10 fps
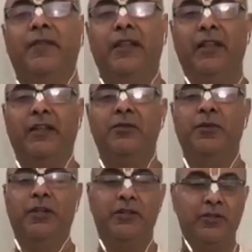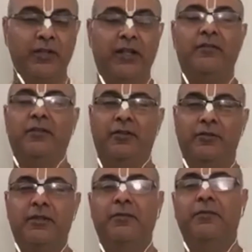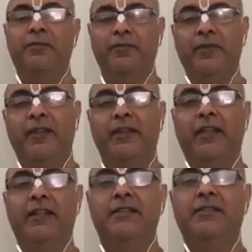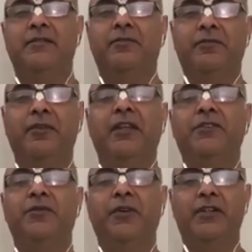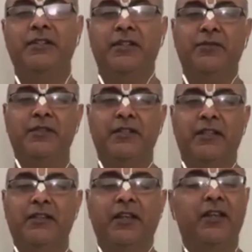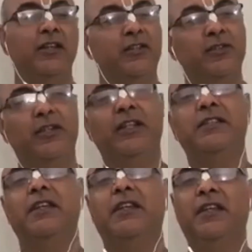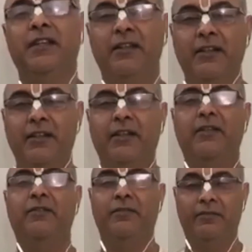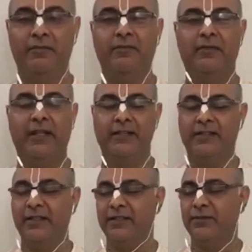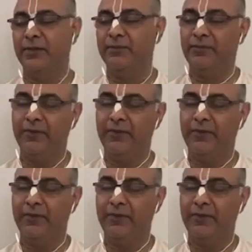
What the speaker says: Lakshmi, so that, some nice fees for her services, so that she can live nicely as well.